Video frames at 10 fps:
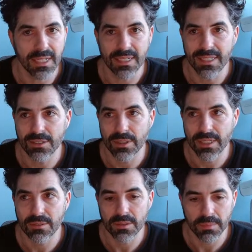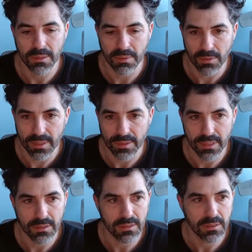to interact with some people around
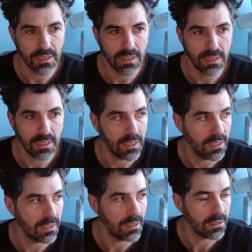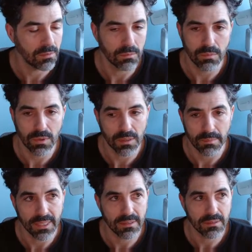this. I'm going to
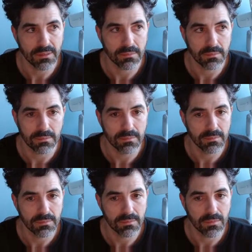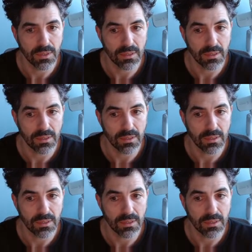make some really